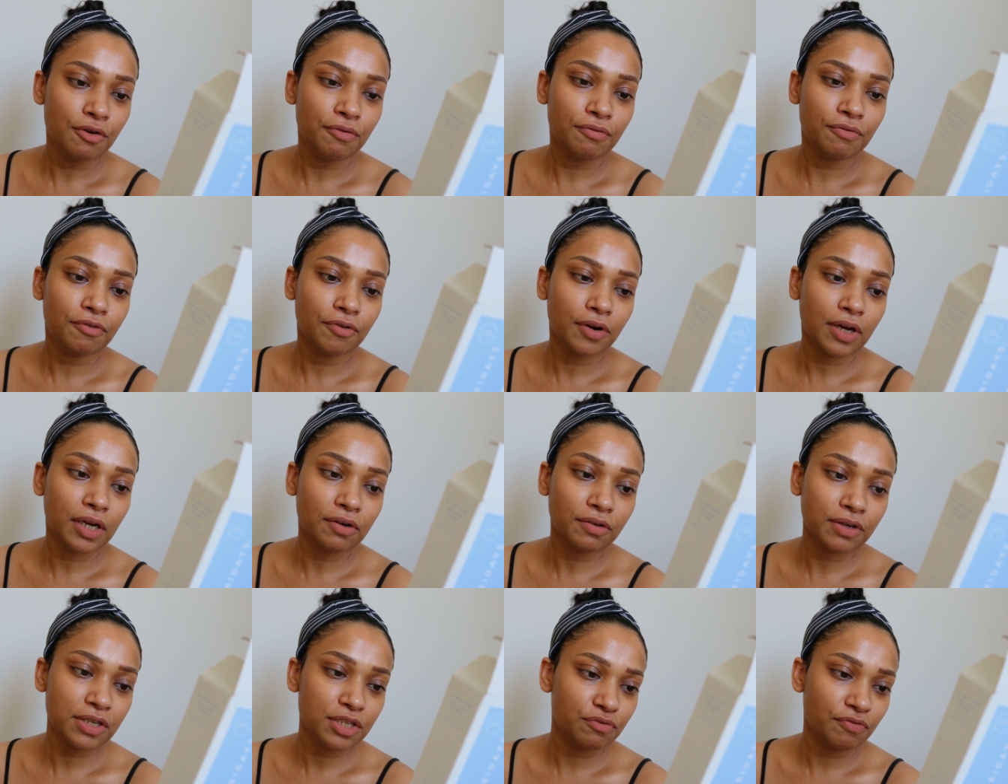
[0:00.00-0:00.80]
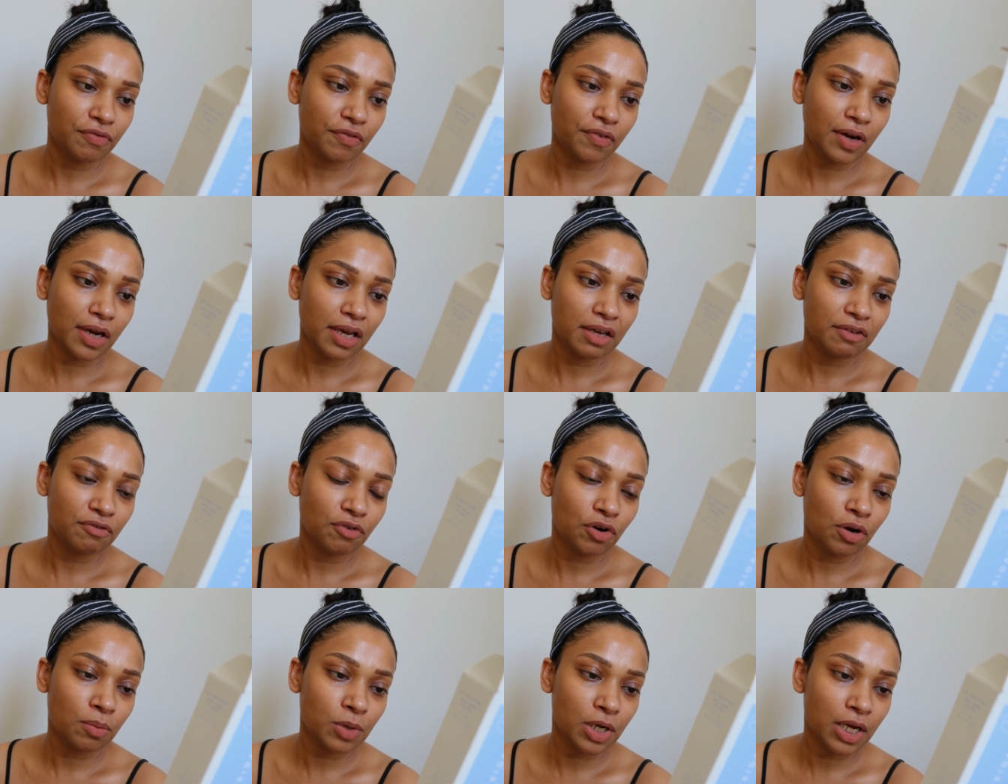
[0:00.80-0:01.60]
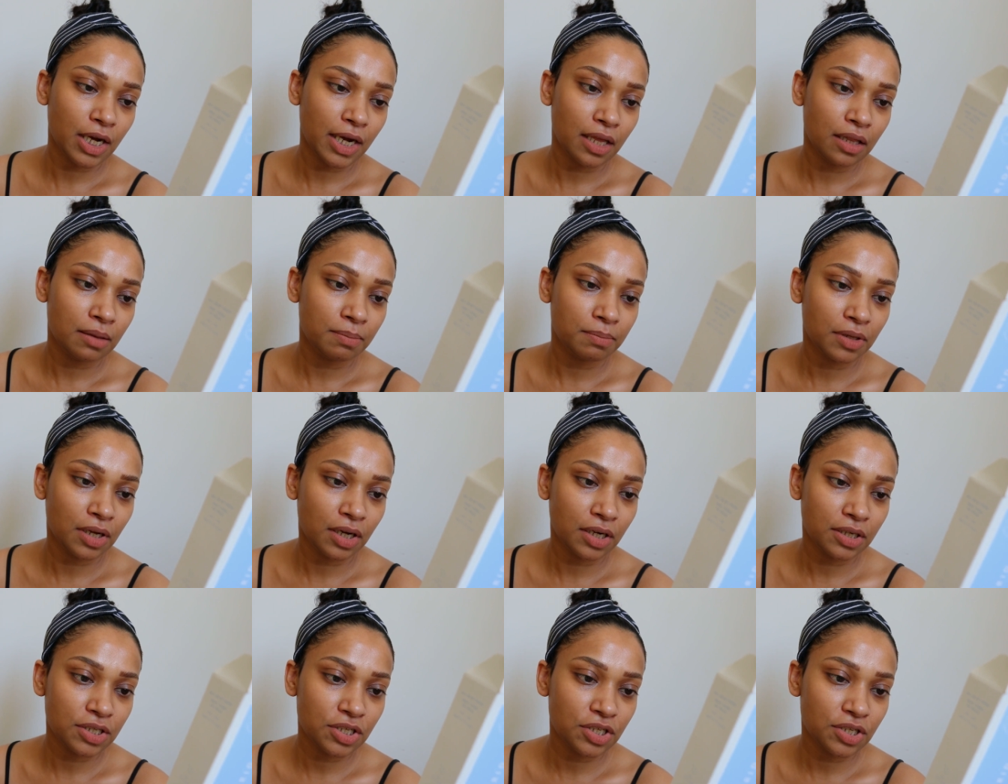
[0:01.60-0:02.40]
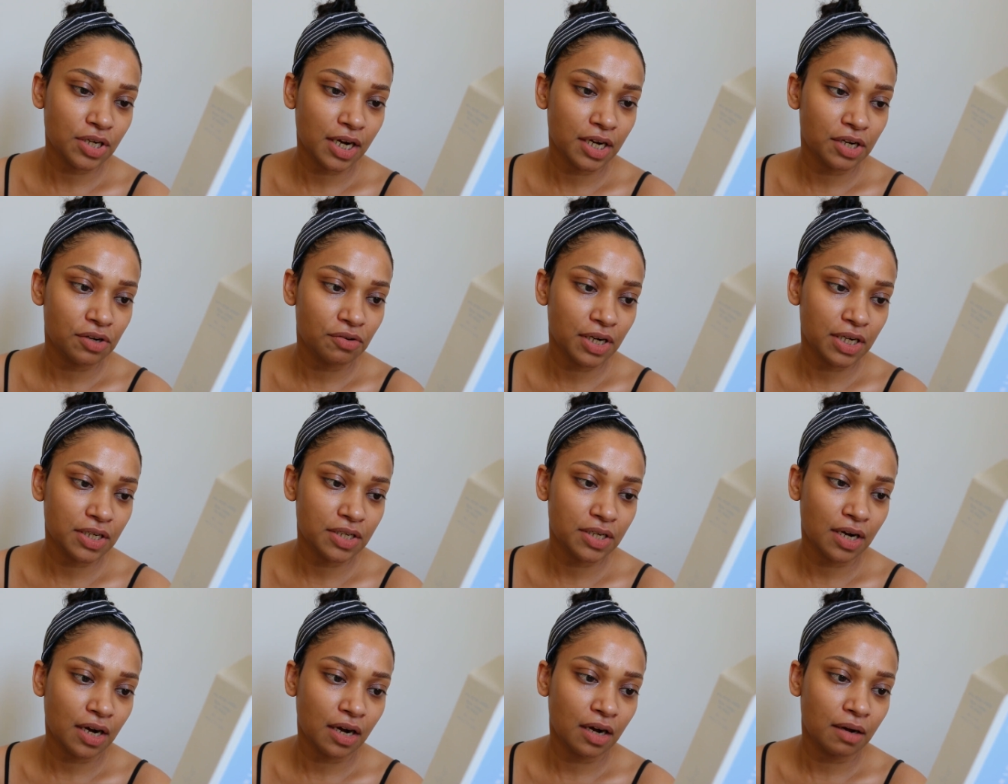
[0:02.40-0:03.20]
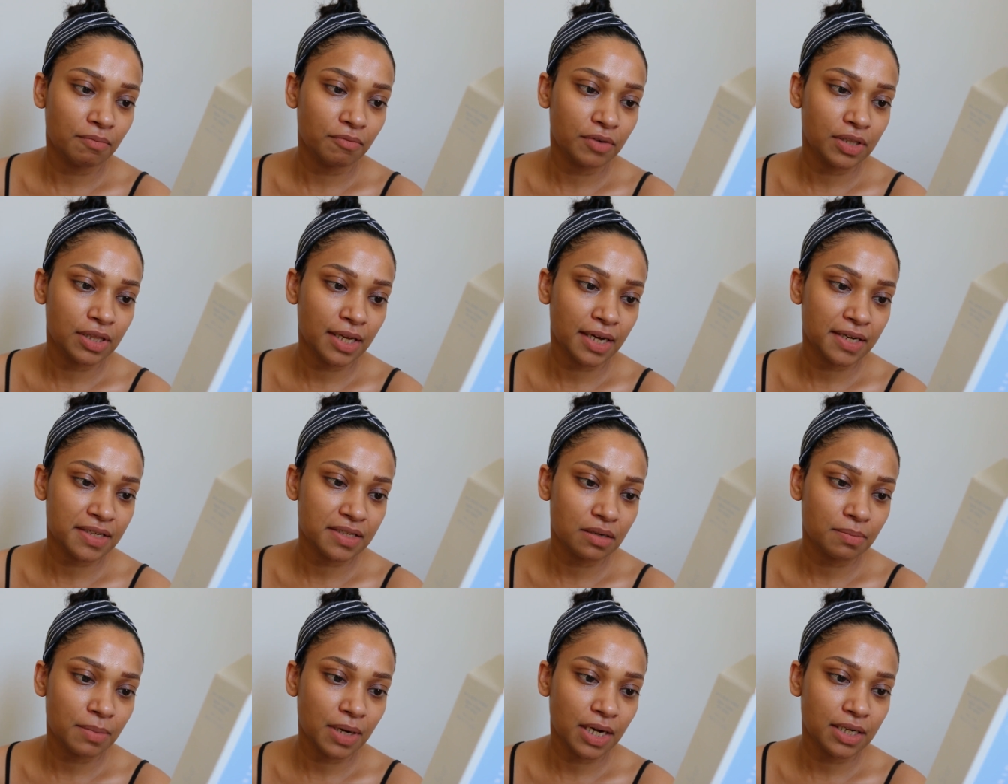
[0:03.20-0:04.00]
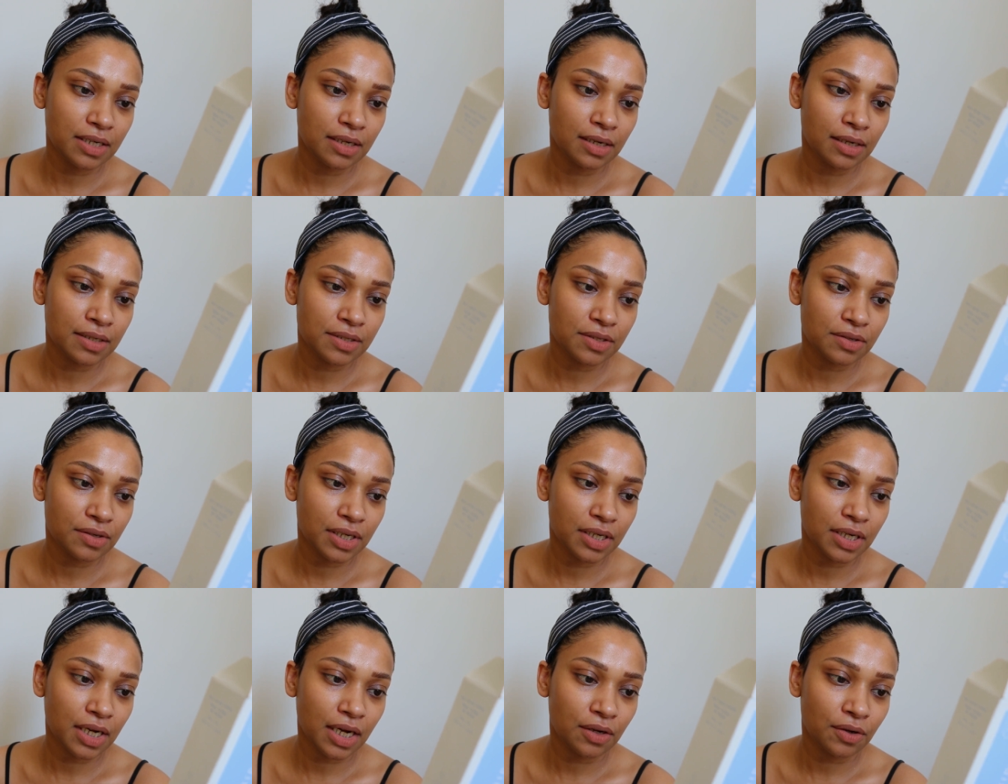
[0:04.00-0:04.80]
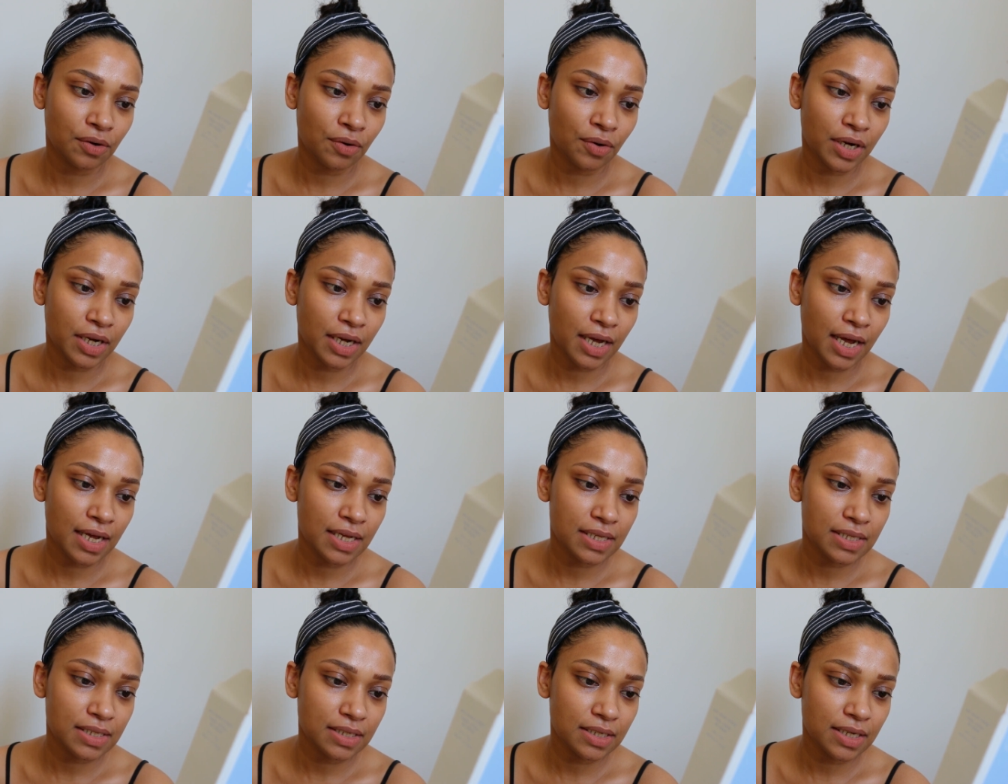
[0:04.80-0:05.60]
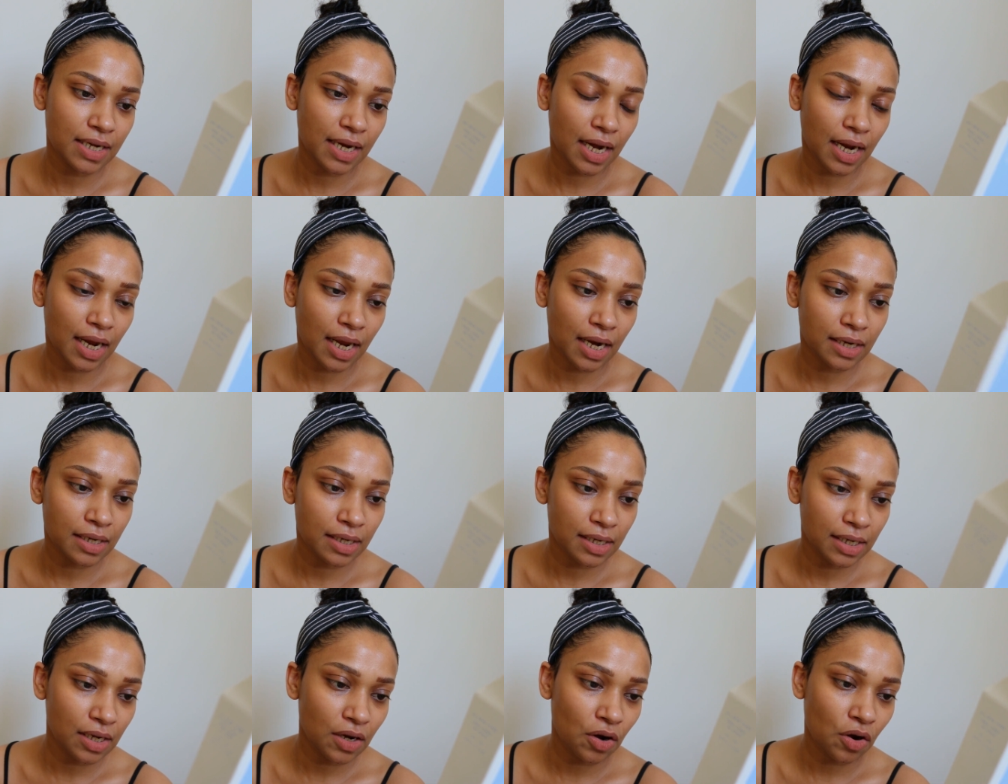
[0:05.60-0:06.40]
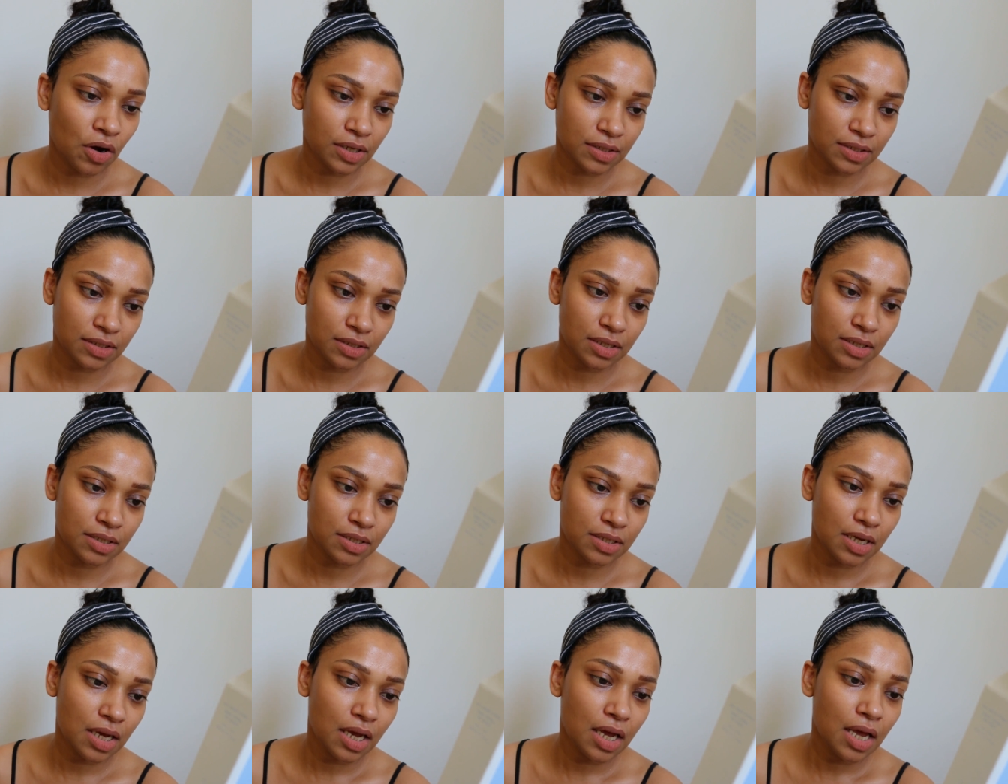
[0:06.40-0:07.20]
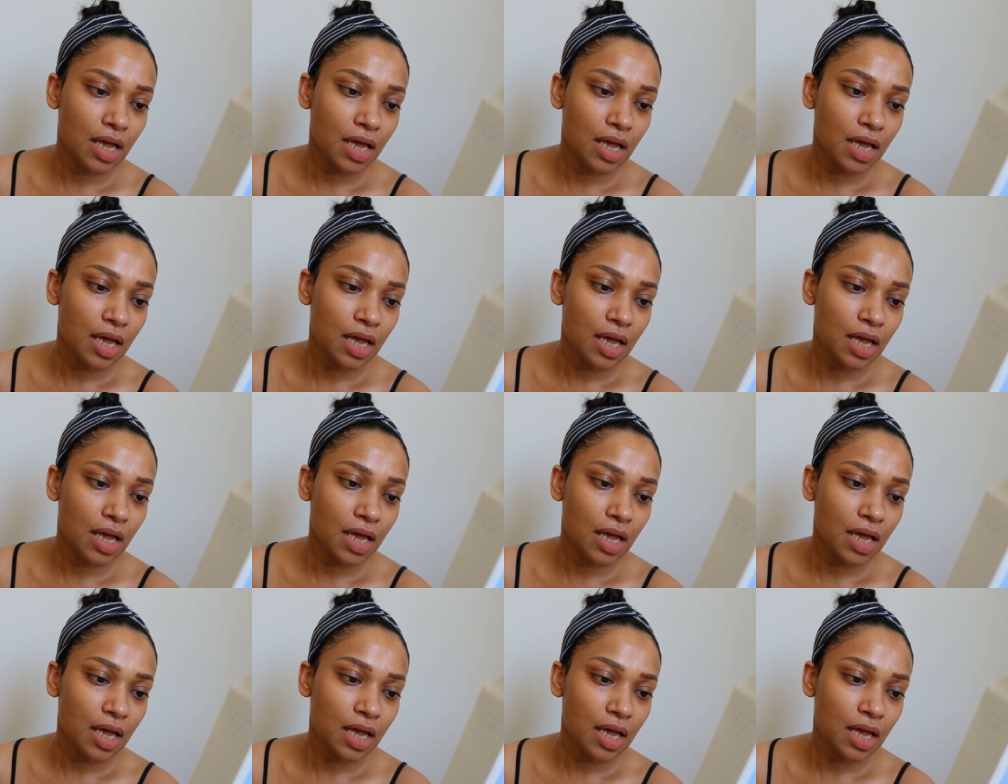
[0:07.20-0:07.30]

Fragrance-free formula help nourish, hydrate, calm with niacinamide, glycerin, hyaluronic acid and antioxidants,